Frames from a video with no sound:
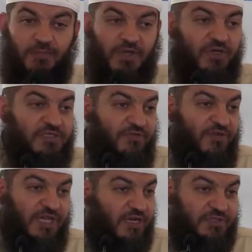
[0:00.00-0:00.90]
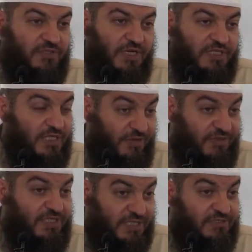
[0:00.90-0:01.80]
Because a free restaurant, if
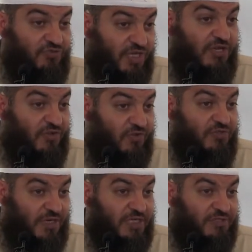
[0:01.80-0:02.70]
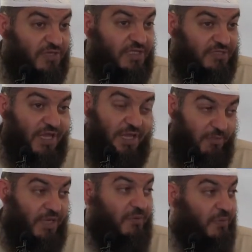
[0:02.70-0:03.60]
it is really good restaurant,
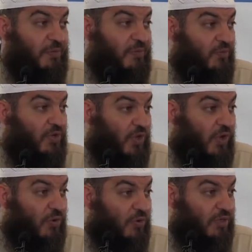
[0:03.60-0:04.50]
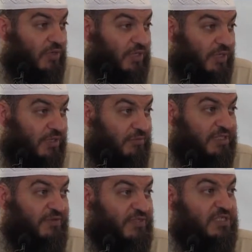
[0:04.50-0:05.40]
many people will go.
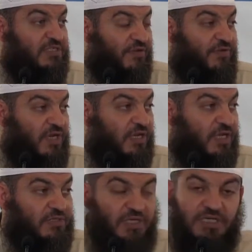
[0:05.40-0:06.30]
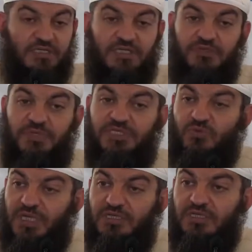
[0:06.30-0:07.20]
But if it is a free restaurant, it
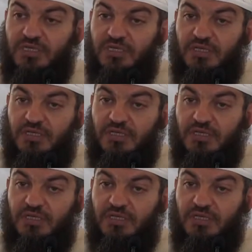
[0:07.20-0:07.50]
means what?